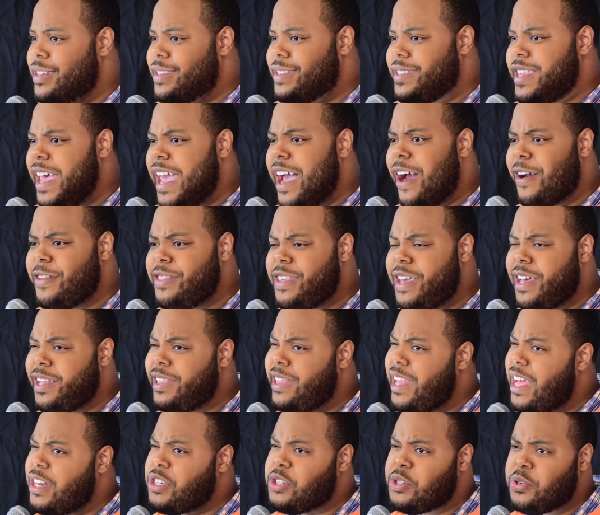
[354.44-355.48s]
They are the
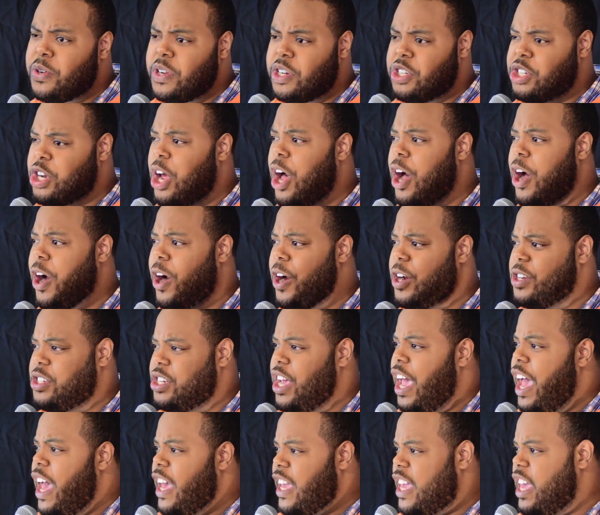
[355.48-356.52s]
electric charge,
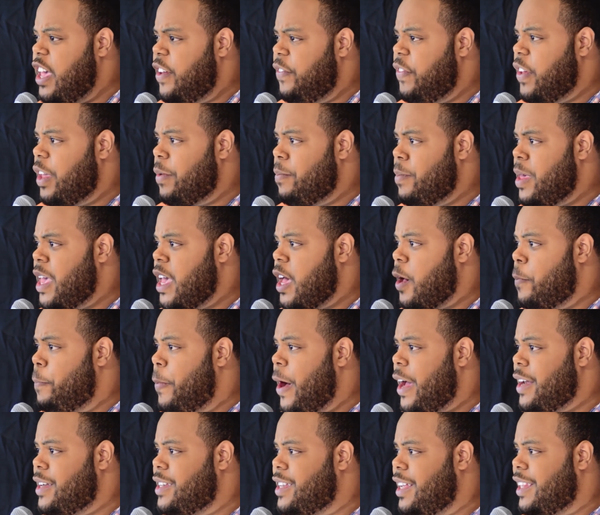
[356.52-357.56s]
giving me
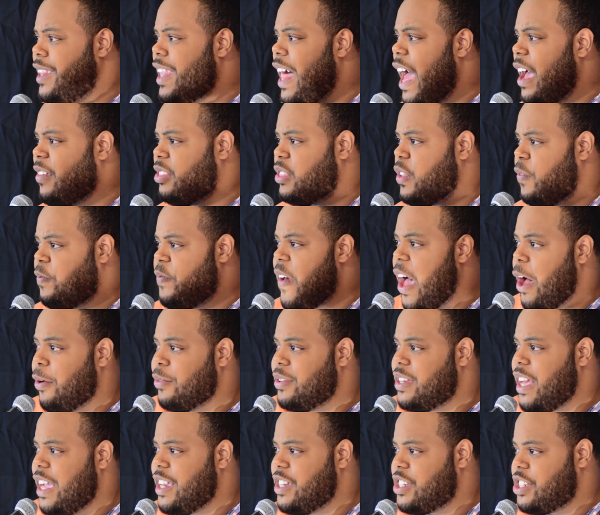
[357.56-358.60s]
abundant life, the
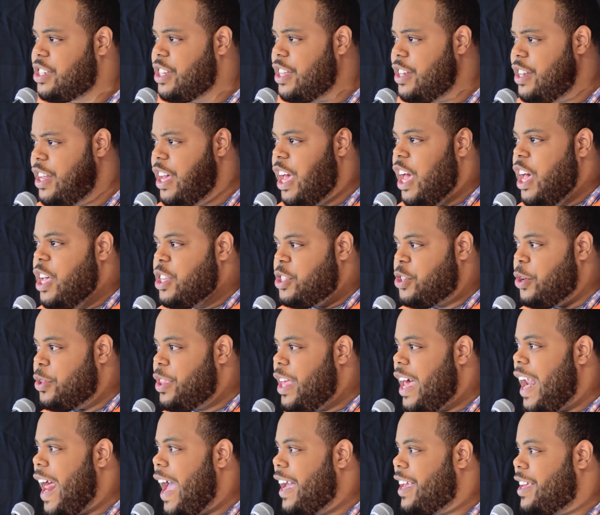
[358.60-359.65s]
foundation so that
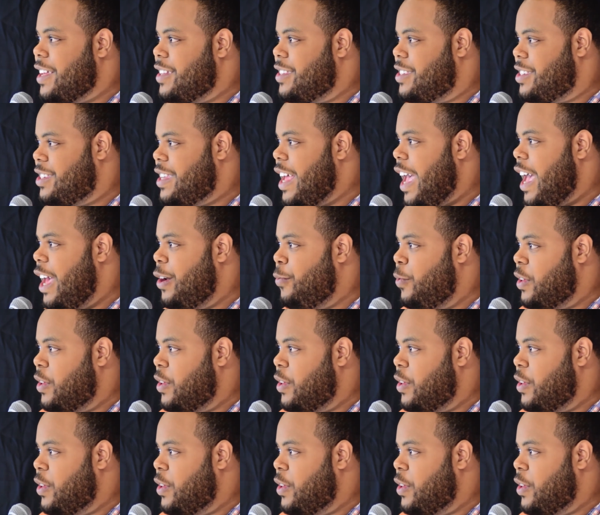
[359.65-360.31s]
I can stand with